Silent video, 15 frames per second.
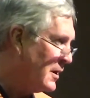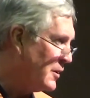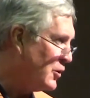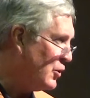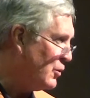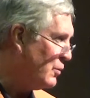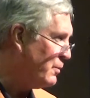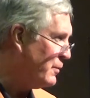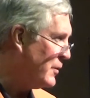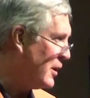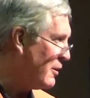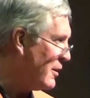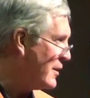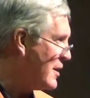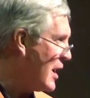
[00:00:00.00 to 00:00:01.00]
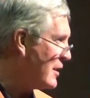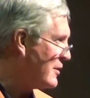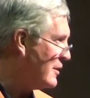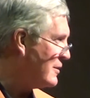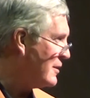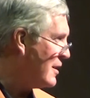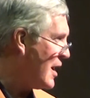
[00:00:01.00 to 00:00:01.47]
And you that are
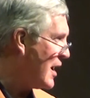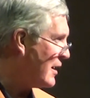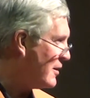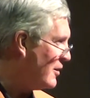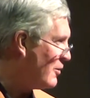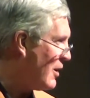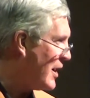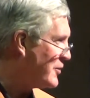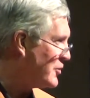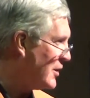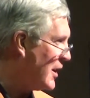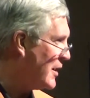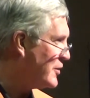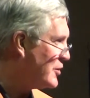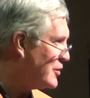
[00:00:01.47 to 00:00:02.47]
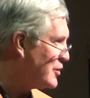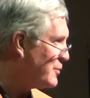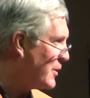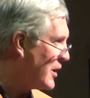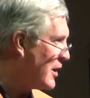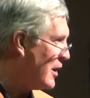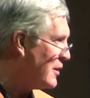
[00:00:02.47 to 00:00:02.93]
inducted tonight, congratulations,
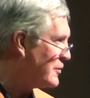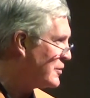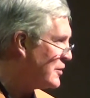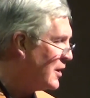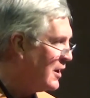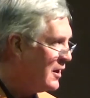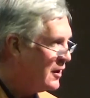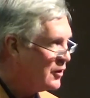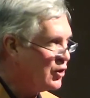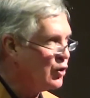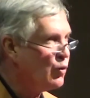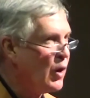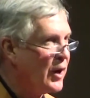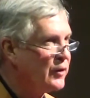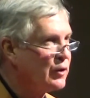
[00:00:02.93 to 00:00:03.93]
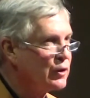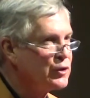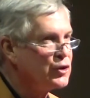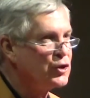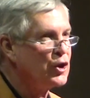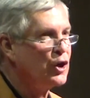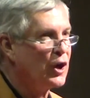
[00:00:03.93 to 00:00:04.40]
because you
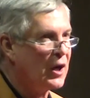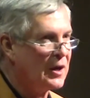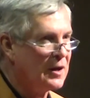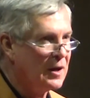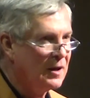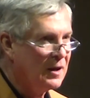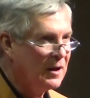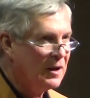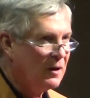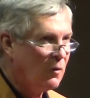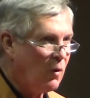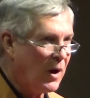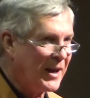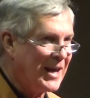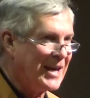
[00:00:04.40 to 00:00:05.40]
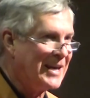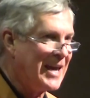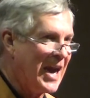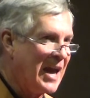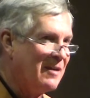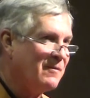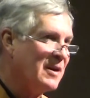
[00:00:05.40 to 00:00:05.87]
understood what he
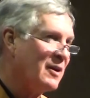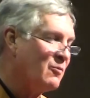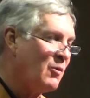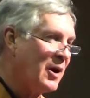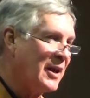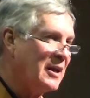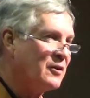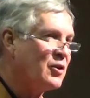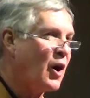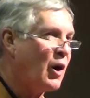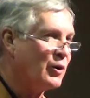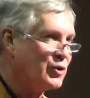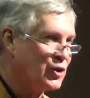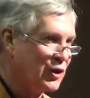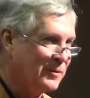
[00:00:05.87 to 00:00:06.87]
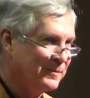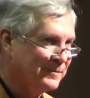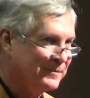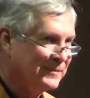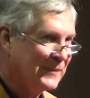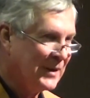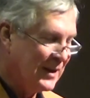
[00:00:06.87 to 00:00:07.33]
gave you and what he taught you.
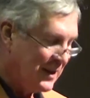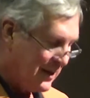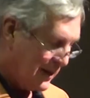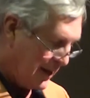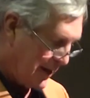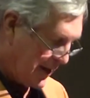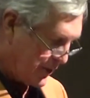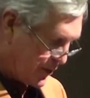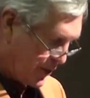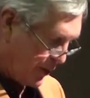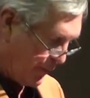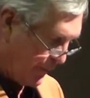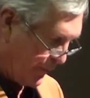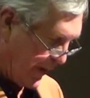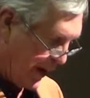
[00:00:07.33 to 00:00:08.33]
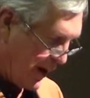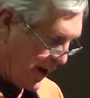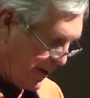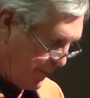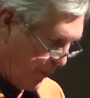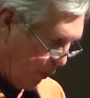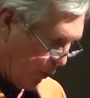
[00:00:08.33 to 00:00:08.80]
And that's so
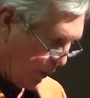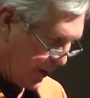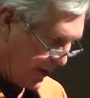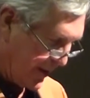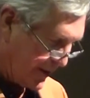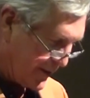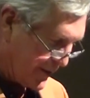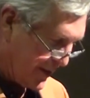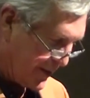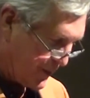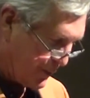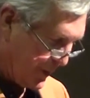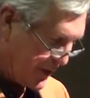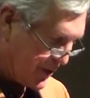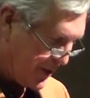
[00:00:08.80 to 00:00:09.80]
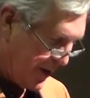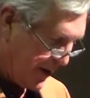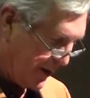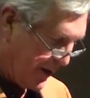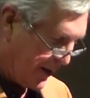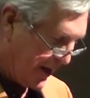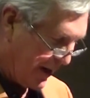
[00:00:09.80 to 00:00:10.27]
very important as we
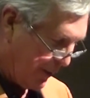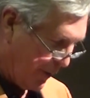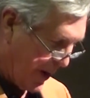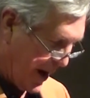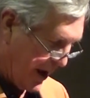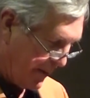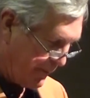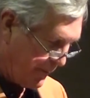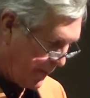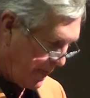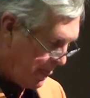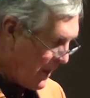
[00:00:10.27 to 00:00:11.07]
start looking around.